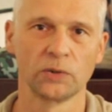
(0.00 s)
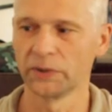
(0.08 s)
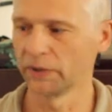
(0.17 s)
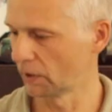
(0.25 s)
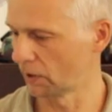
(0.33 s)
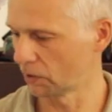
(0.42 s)

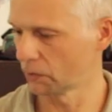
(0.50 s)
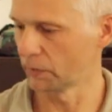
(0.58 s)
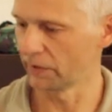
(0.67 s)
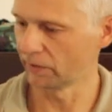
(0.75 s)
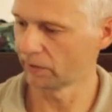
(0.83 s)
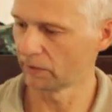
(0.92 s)
doing a lot
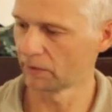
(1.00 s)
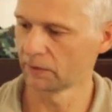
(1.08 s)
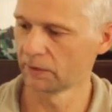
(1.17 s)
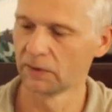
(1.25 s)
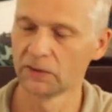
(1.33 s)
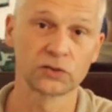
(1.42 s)
with
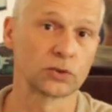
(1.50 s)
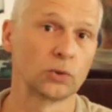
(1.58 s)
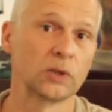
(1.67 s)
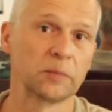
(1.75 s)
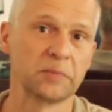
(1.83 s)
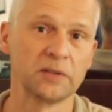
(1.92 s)

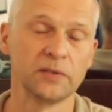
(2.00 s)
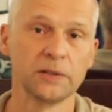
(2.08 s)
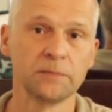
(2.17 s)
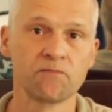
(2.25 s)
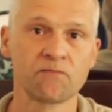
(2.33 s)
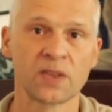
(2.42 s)
solar
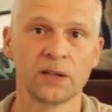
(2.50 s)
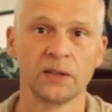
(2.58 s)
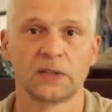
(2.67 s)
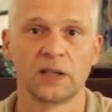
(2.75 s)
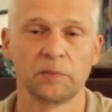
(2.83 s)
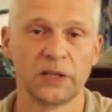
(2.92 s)
PV
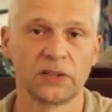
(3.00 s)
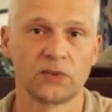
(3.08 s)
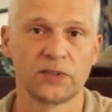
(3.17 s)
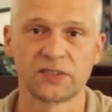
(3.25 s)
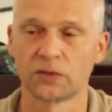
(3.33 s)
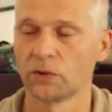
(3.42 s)
and
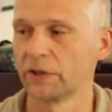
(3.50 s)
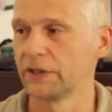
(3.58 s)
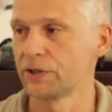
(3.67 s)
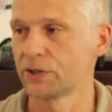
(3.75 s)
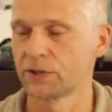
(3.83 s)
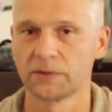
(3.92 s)
battery
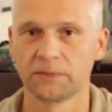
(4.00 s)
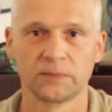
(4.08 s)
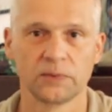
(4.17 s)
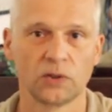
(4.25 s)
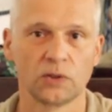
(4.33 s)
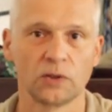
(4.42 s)
storage,
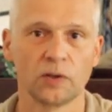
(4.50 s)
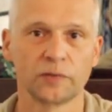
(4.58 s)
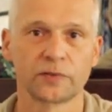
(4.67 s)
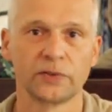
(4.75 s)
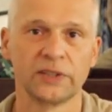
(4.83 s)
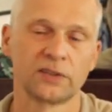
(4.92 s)

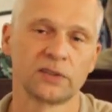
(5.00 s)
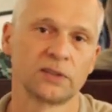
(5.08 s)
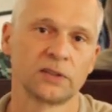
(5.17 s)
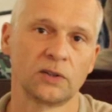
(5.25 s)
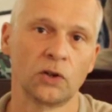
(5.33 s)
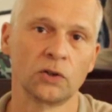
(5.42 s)
off-grid,
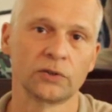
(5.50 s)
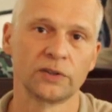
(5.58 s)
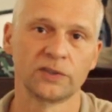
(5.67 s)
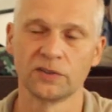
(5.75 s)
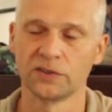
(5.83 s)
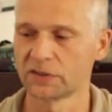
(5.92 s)

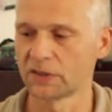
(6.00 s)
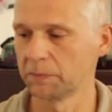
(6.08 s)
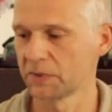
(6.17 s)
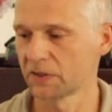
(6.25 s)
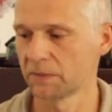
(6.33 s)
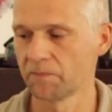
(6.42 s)
on-grid
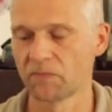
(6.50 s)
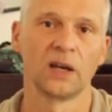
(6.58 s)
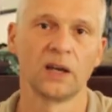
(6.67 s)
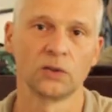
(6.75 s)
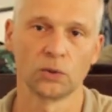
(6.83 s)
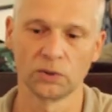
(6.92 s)
systems,
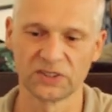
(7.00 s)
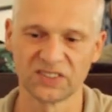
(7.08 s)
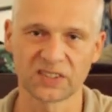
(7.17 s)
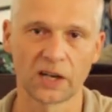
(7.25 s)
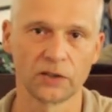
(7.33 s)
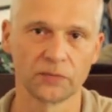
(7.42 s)
and all
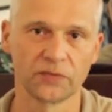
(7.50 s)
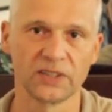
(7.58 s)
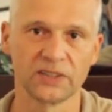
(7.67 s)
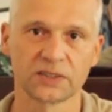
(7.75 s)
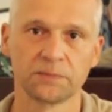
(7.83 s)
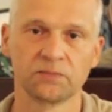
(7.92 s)
these kind of
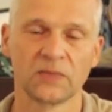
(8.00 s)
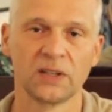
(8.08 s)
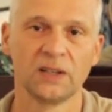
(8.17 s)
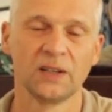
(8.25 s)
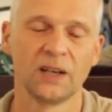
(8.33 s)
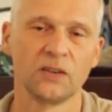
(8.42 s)
things.
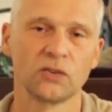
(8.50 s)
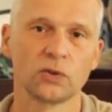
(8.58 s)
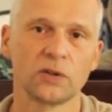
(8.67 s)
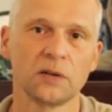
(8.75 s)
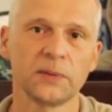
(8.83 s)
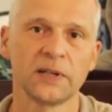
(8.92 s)
And
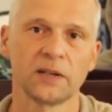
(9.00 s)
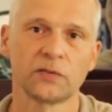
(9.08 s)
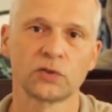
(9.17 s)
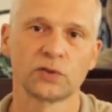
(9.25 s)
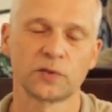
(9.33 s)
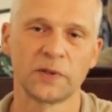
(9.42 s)
today we
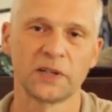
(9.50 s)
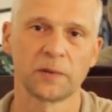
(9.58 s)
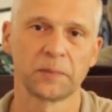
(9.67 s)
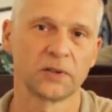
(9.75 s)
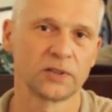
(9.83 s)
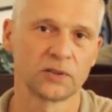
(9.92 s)
have to speak
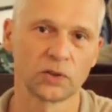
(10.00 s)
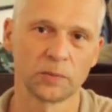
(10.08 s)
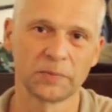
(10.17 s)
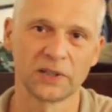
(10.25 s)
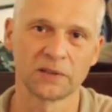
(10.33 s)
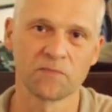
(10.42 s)
about a
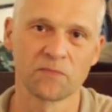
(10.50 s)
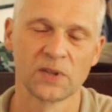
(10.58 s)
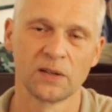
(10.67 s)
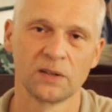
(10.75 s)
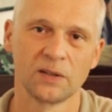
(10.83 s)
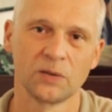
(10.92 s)
topic
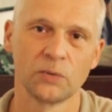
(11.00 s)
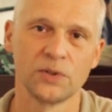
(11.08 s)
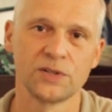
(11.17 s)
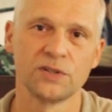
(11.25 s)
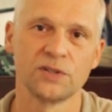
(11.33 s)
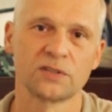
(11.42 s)

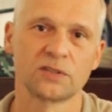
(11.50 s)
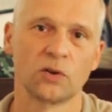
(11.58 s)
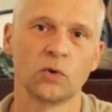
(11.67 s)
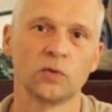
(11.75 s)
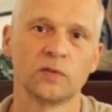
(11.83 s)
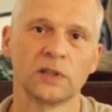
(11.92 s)
which is
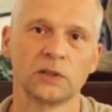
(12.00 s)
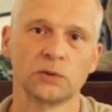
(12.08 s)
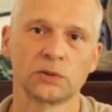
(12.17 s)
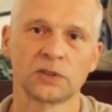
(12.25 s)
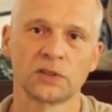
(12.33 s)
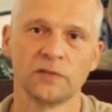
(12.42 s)

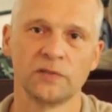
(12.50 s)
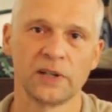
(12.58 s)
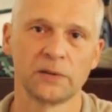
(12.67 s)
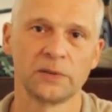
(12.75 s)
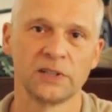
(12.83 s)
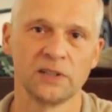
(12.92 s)
overlooked
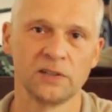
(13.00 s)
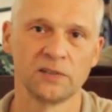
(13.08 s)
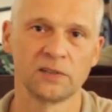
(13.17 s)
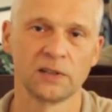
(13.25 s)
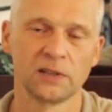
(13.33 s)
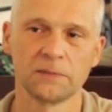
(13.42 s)
very
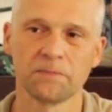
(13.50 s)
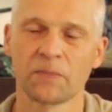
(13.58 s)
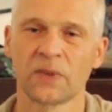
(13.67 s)
easily